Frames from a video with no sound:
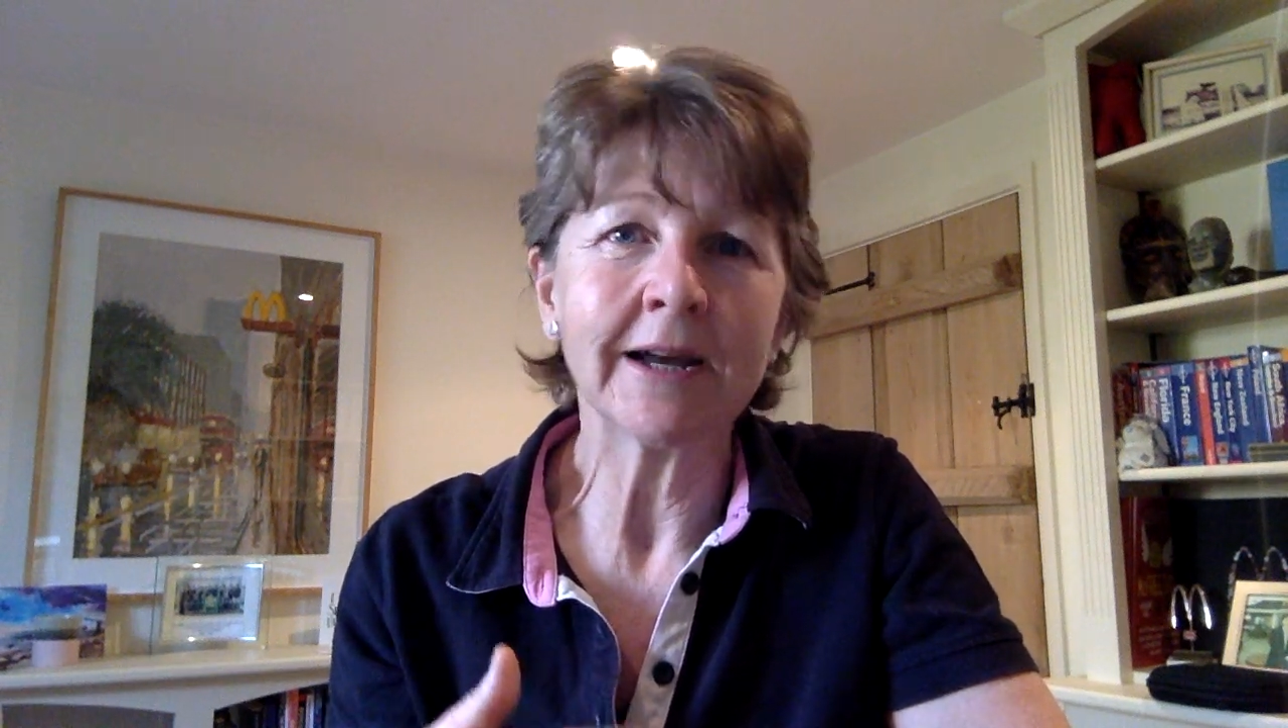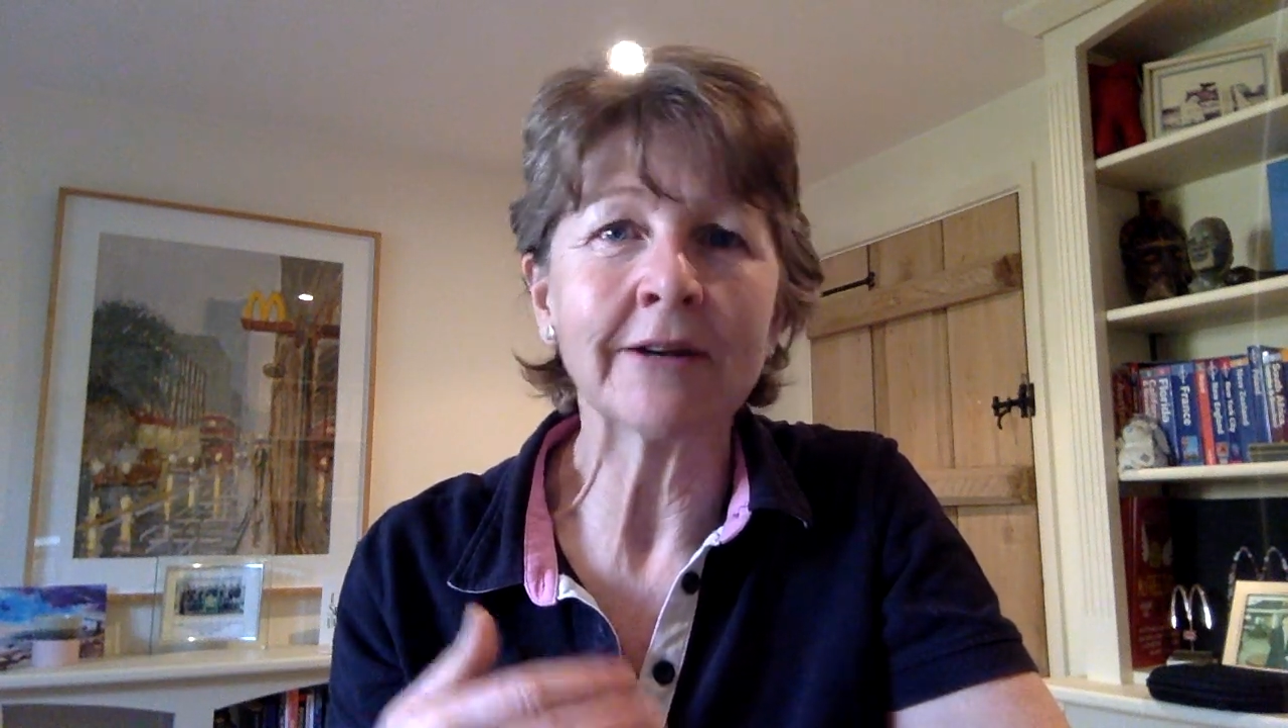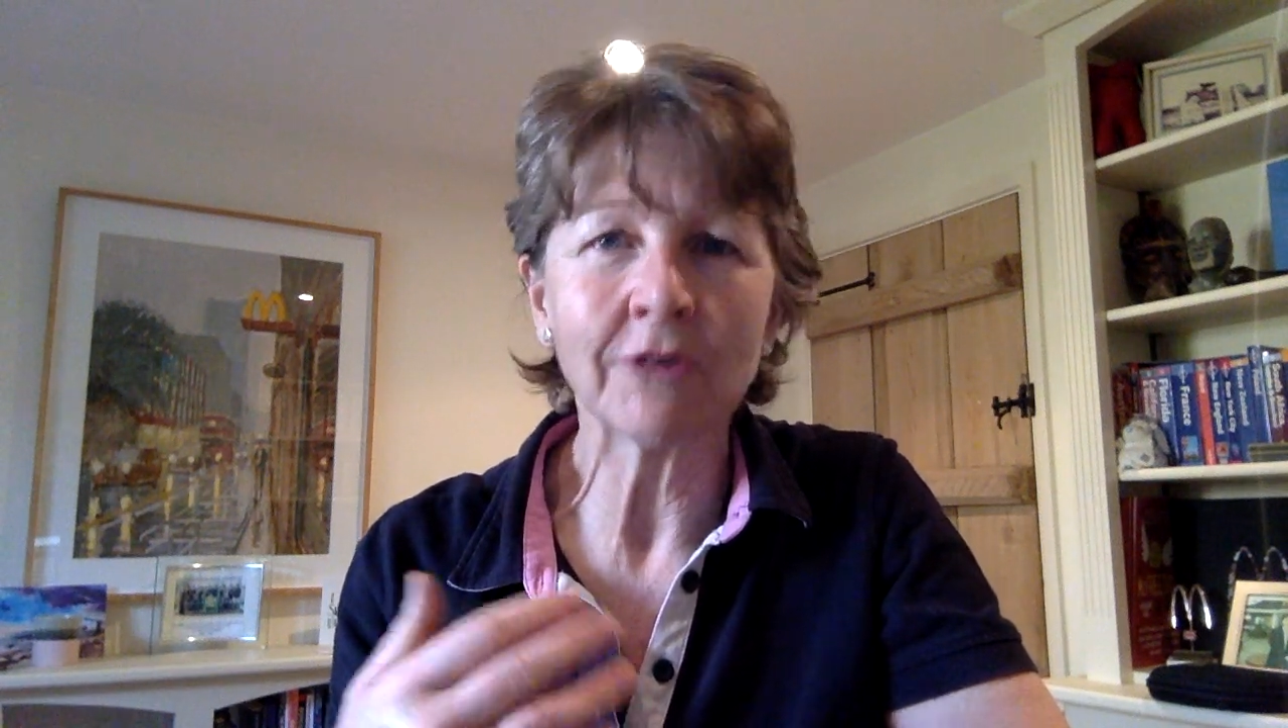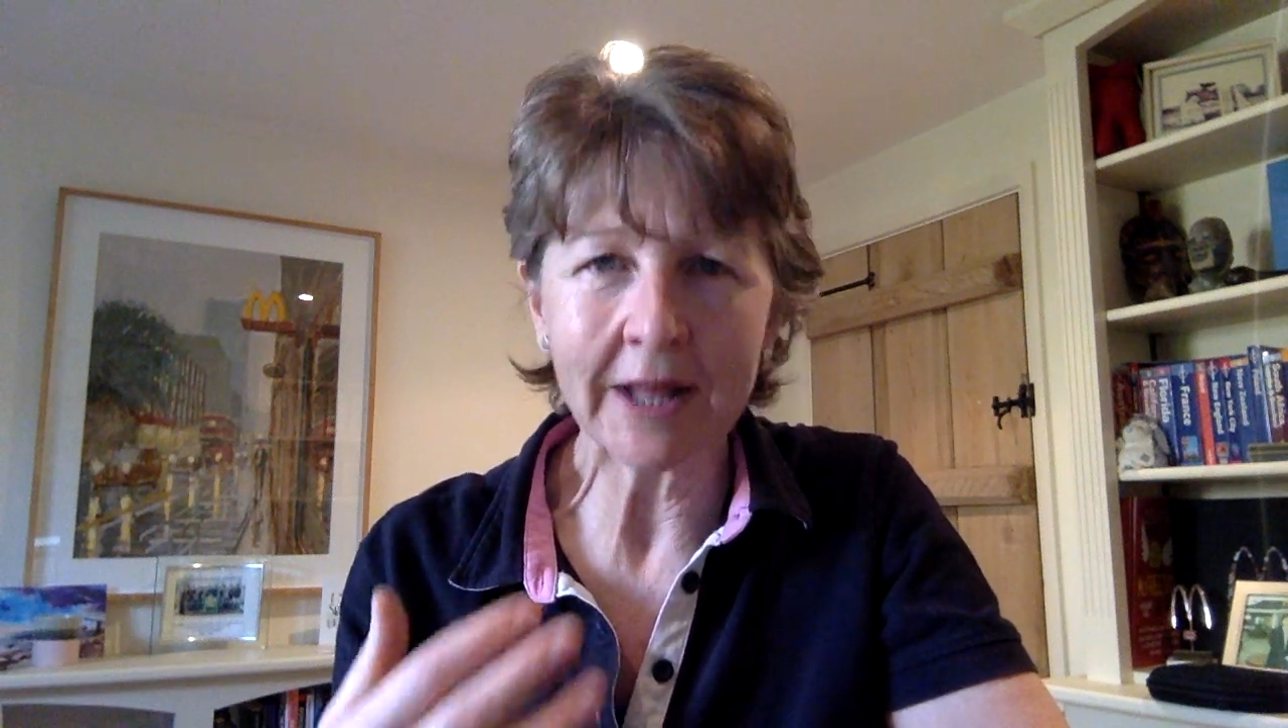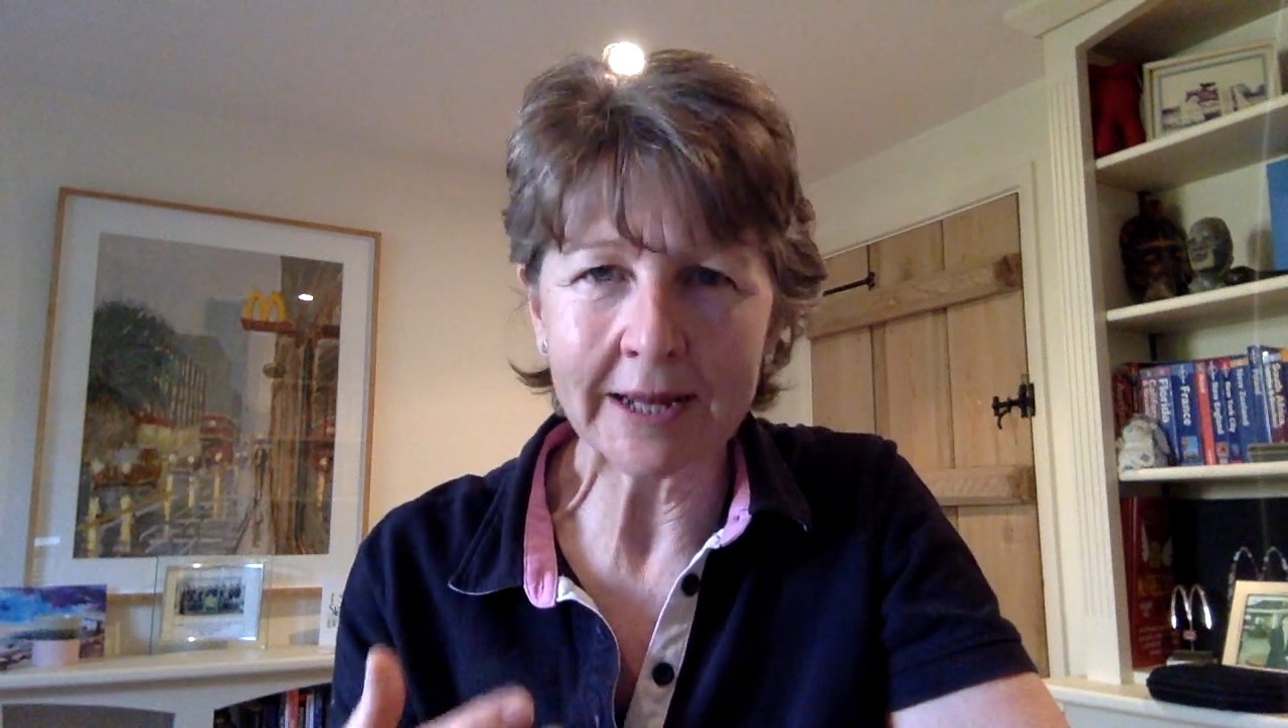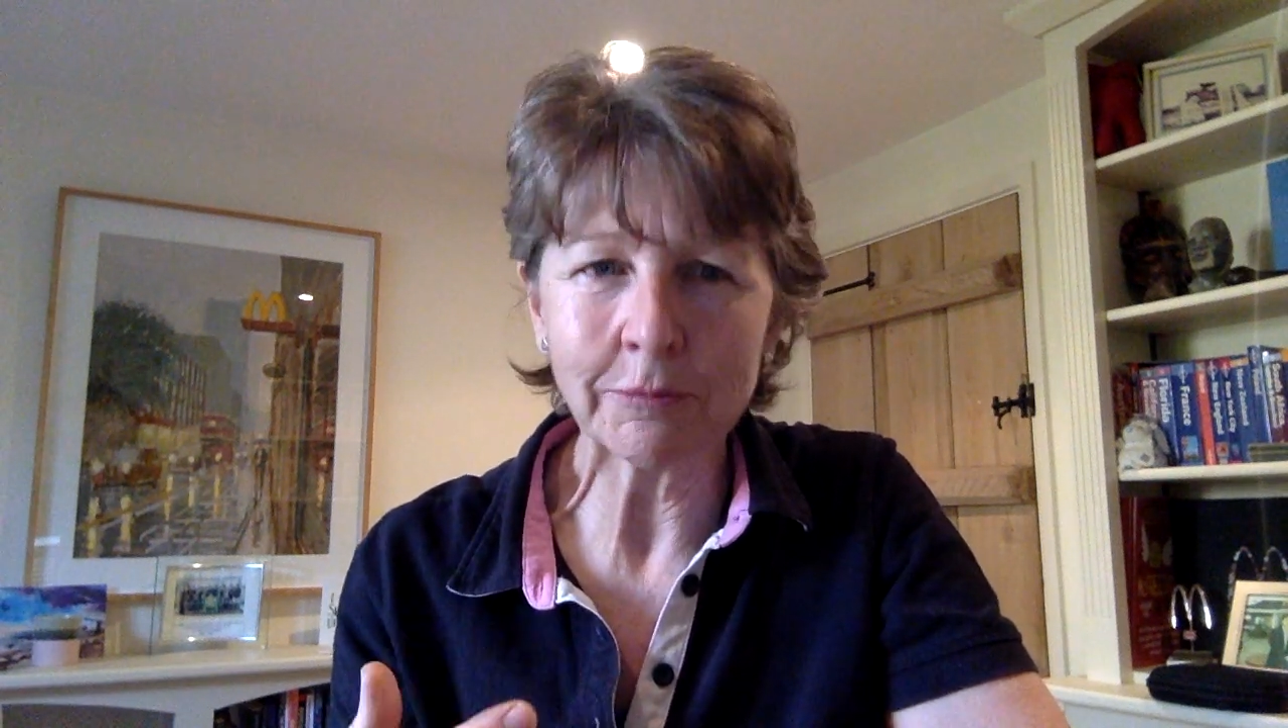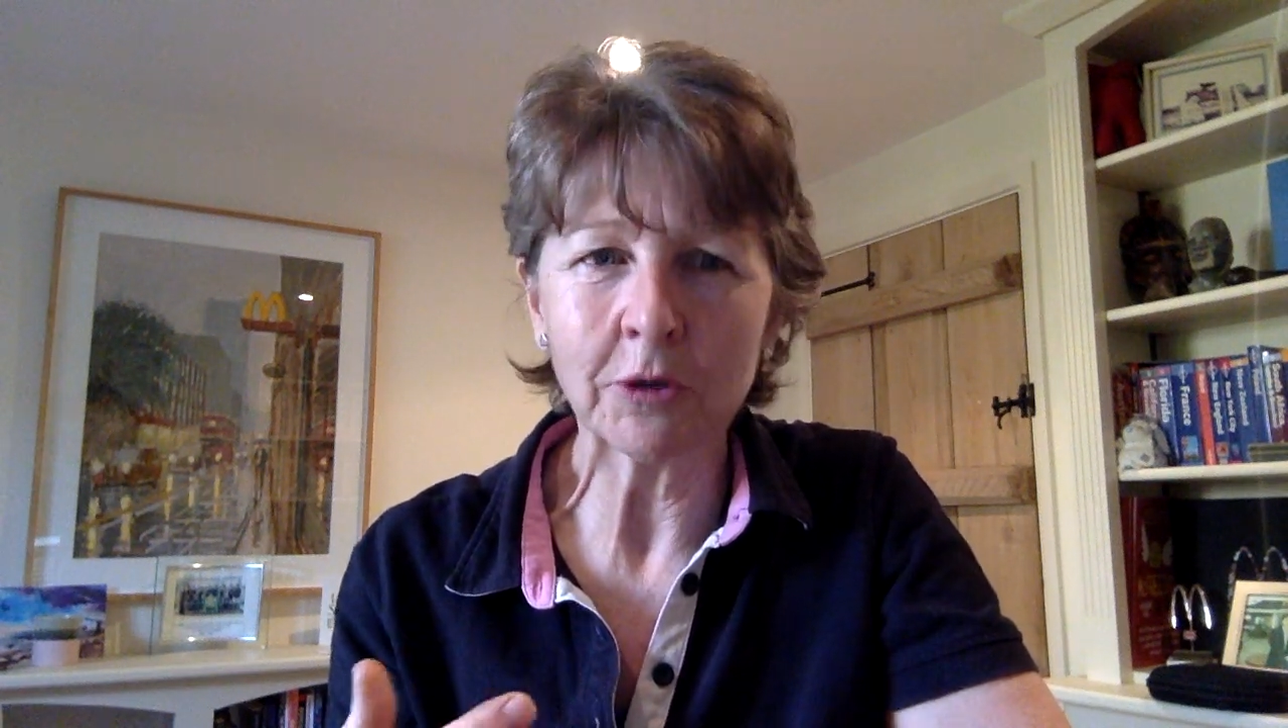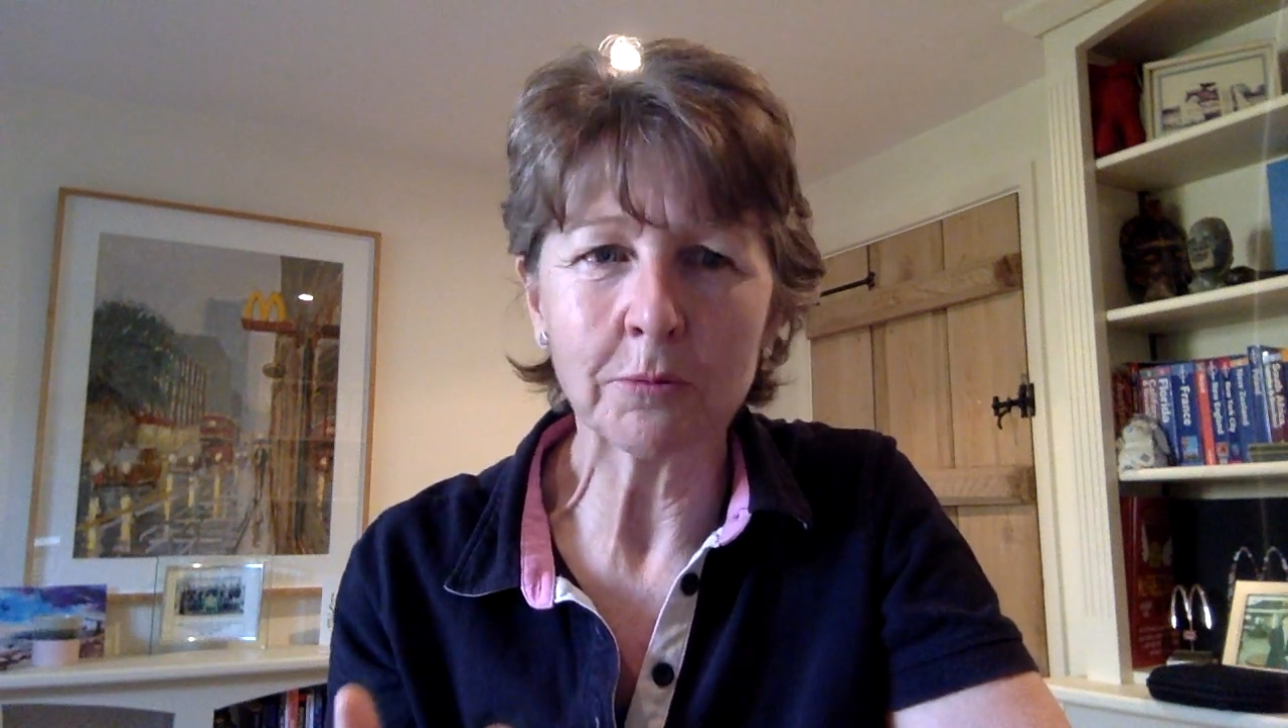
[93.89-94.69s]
and reliable